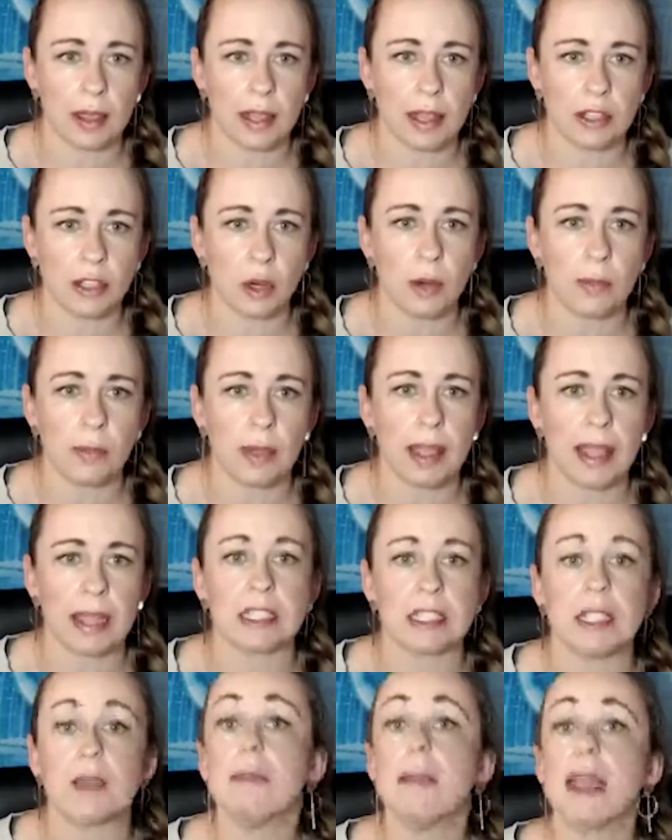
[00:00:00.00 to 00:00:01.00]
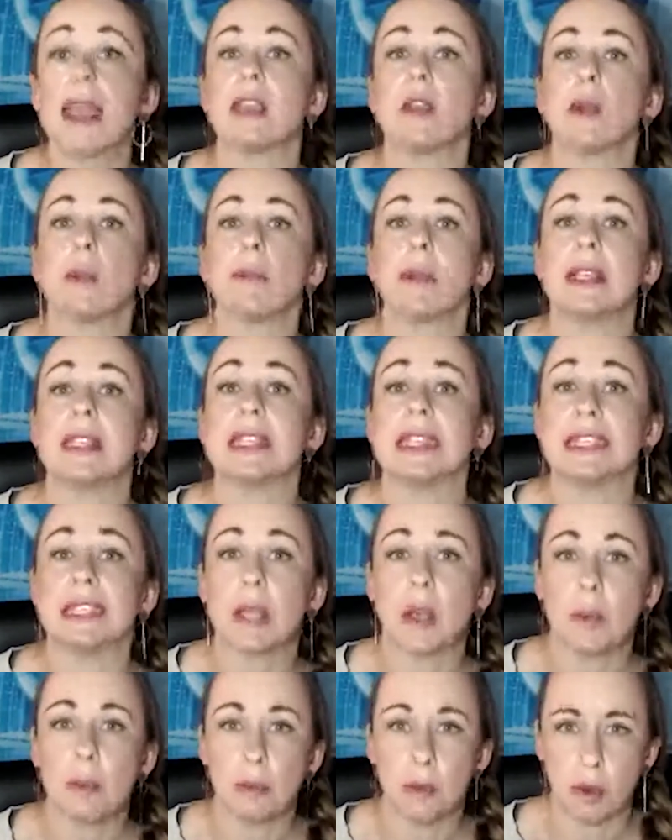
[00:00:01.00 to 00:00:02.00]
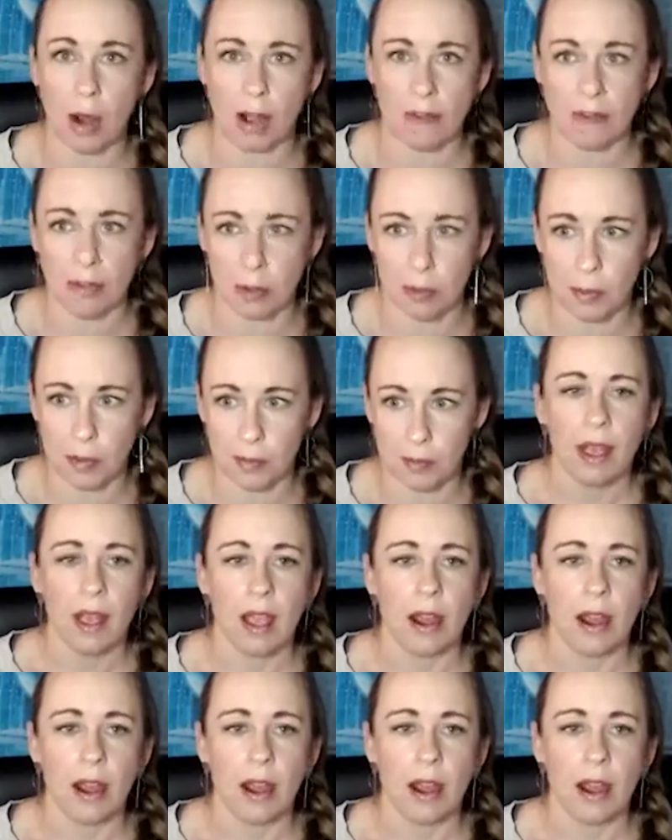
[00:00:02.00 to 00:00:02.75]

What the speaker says: it's your plan to make your business profitable.